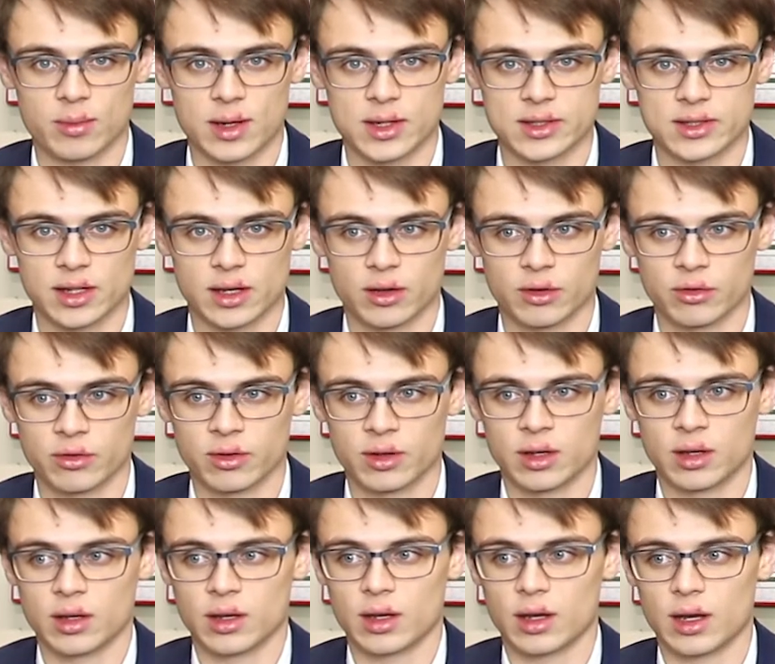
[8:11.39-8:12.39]
myself.
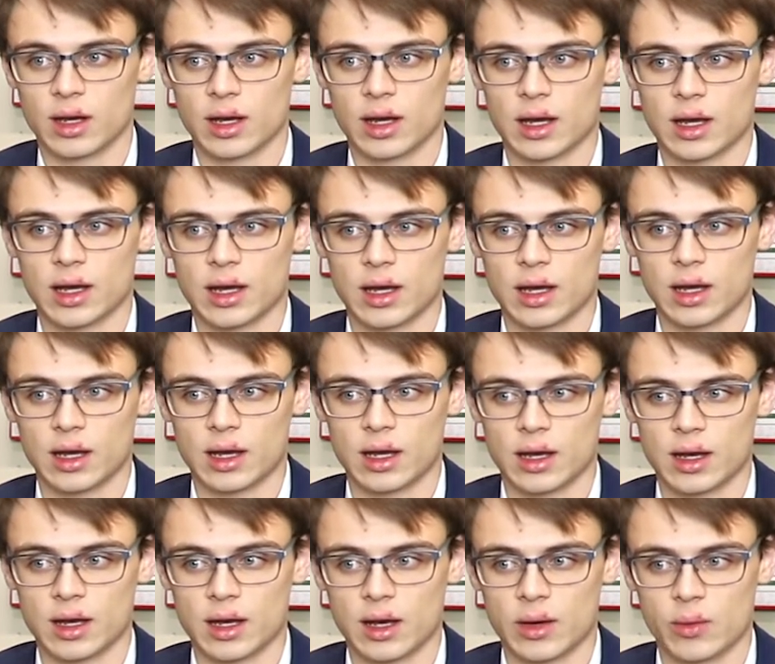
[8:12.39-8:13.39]

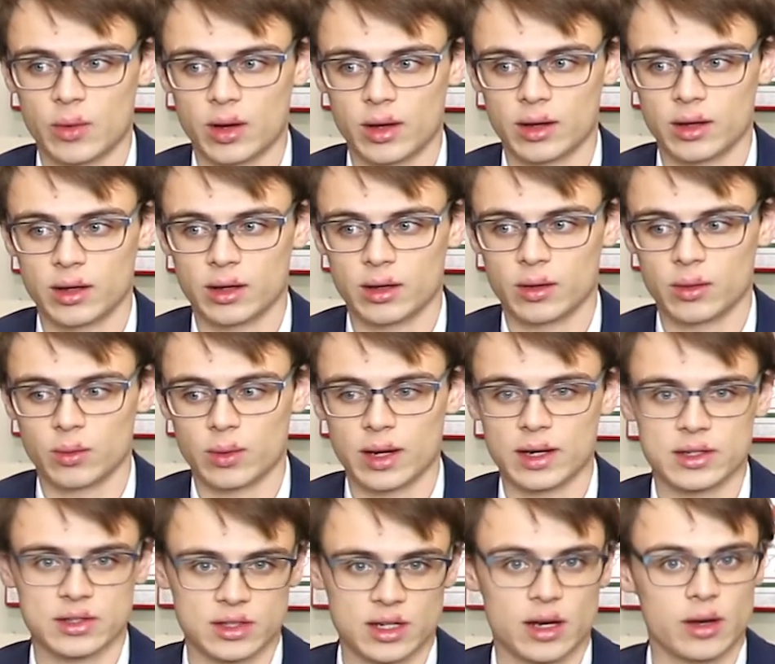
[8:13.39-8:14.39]
I want to
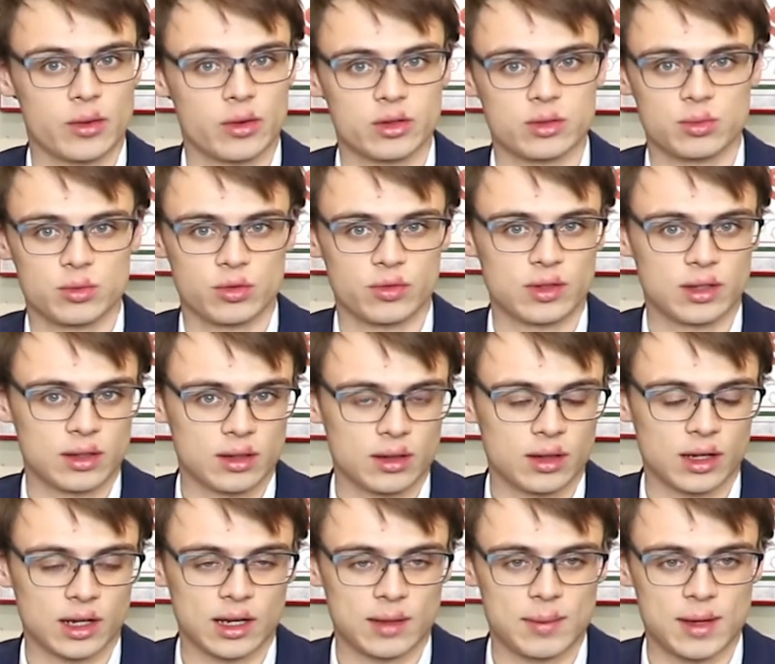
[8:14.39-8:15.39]
write a Star Wars movie,
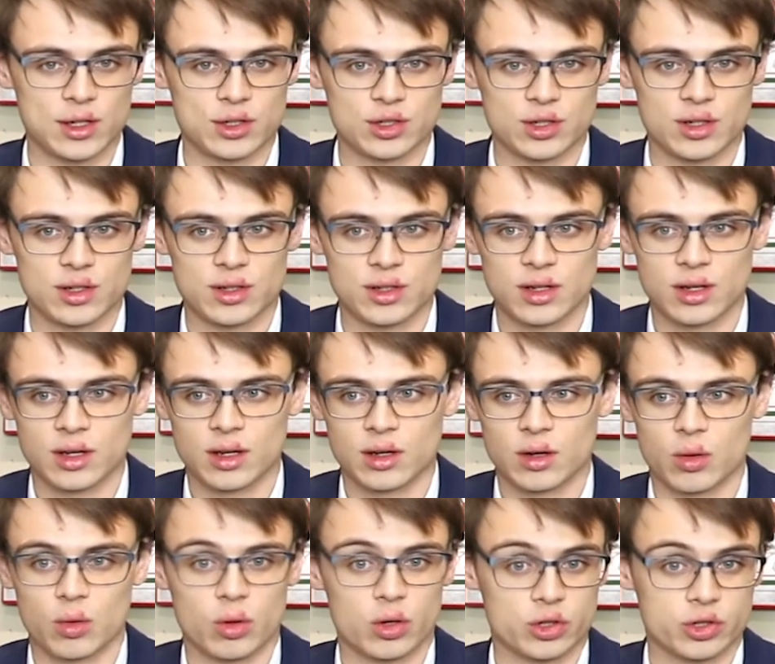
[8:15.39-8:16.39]
like I mentioned,
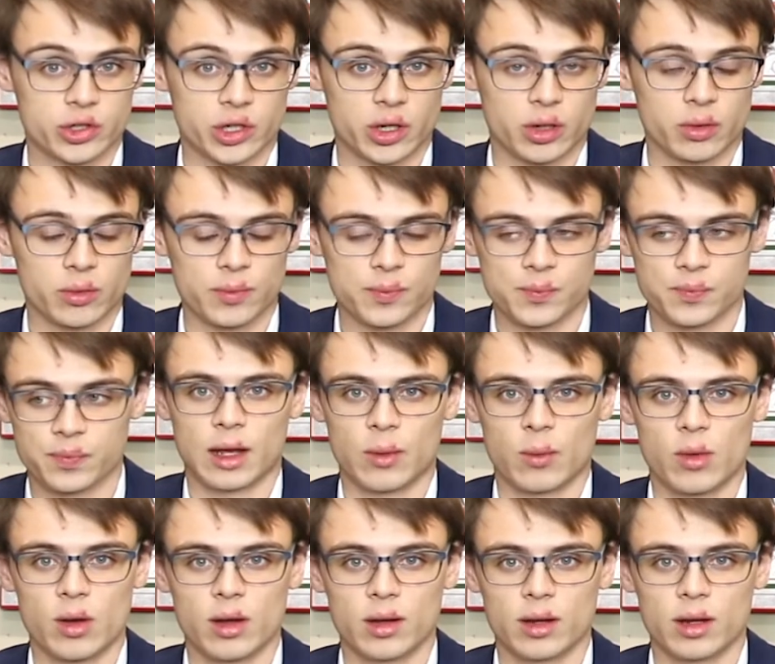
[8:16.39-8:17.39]
or show. I
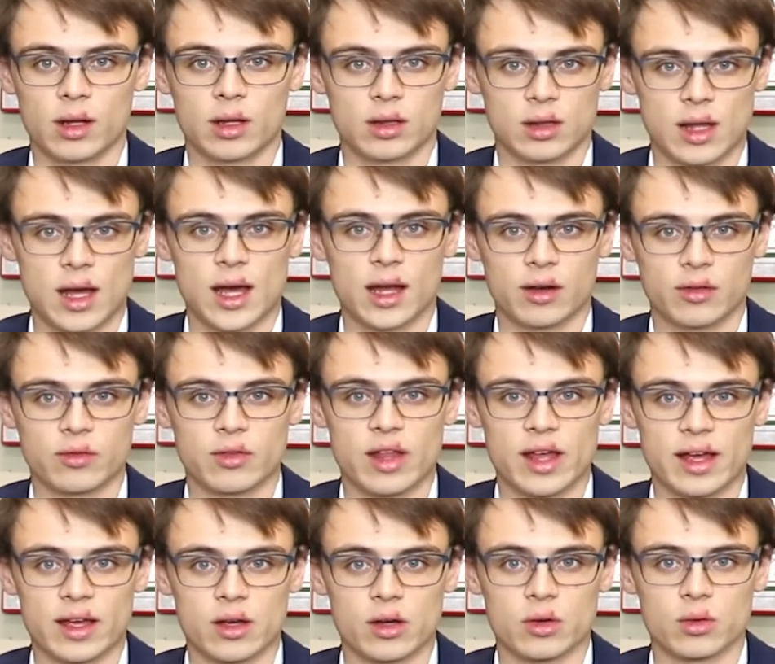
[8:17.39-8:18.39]
want a lot of
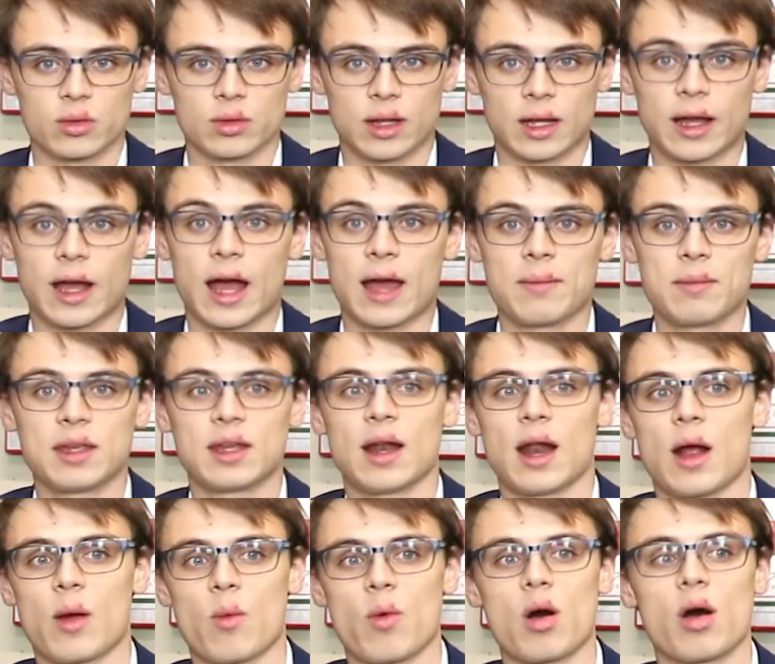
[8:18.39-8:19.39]
Lego. Like, I mean,
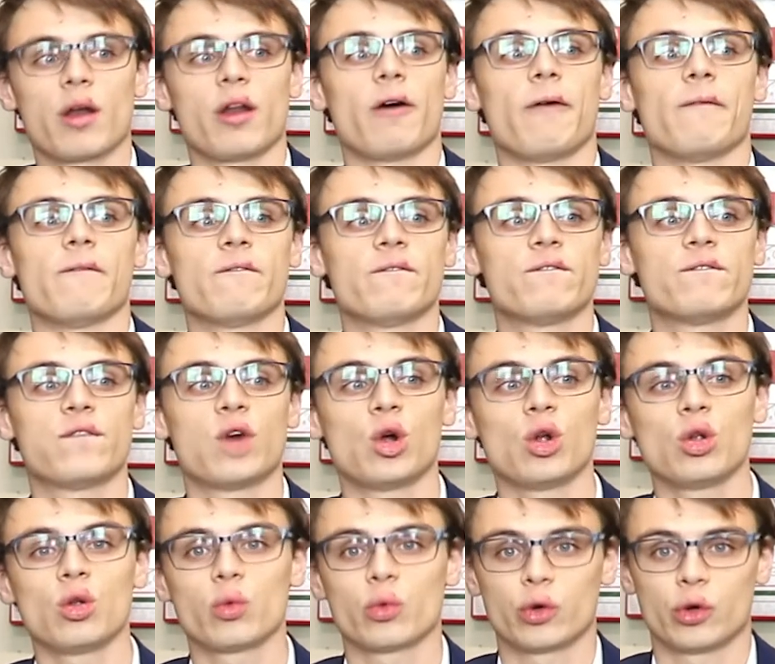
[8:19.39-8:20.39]
I want a
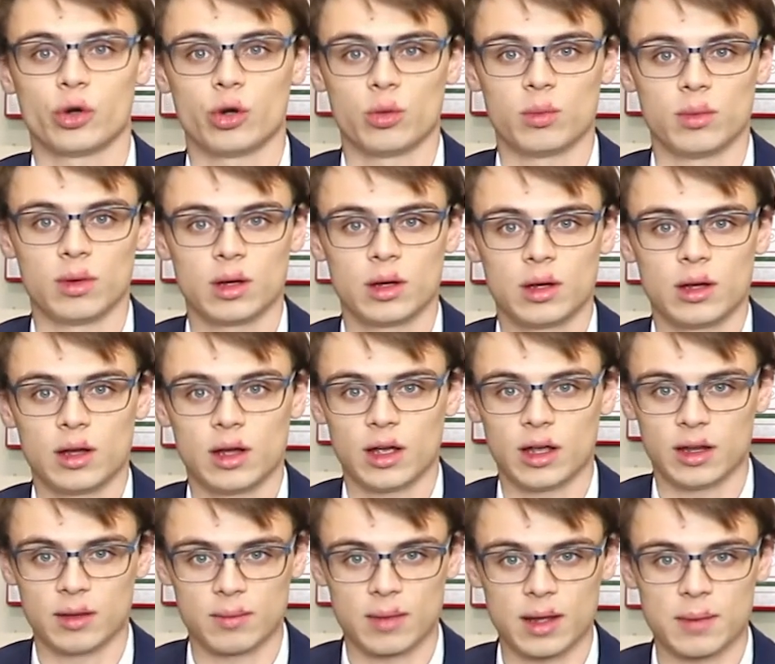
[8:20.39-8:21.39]
full room
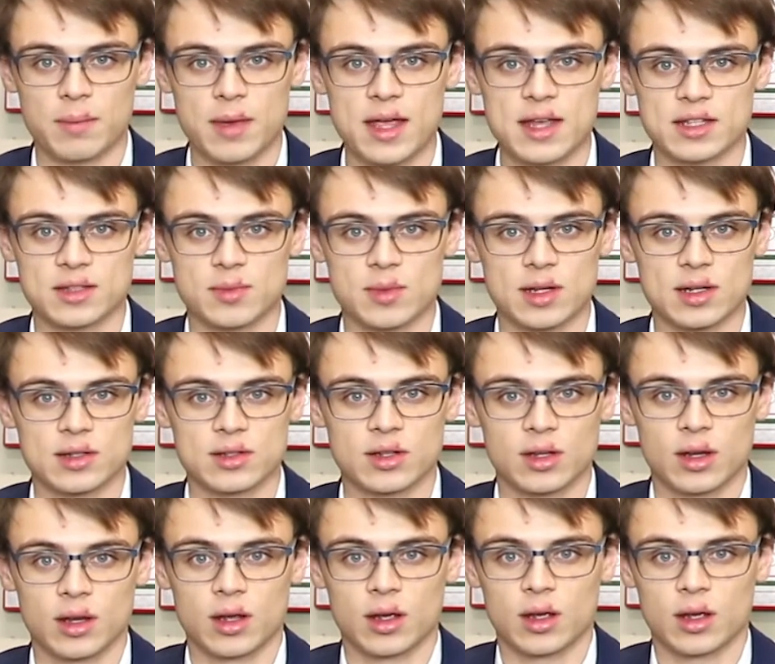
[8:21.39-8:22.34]
in my basement,